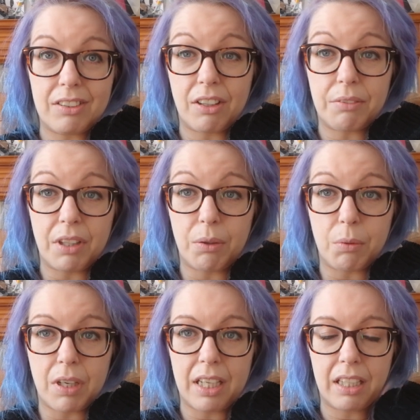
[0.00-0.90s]
don't know
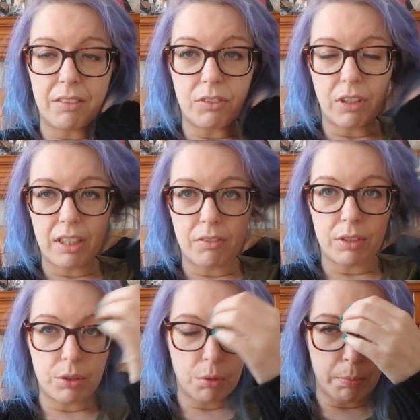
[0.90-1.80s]
why I've not had the
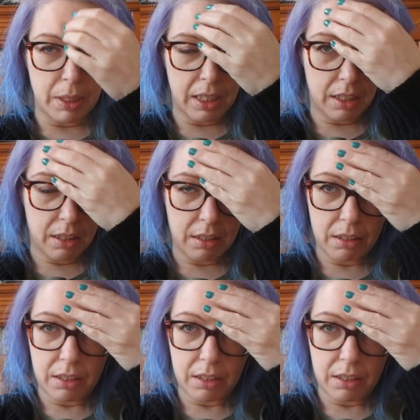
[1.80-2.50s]
result back.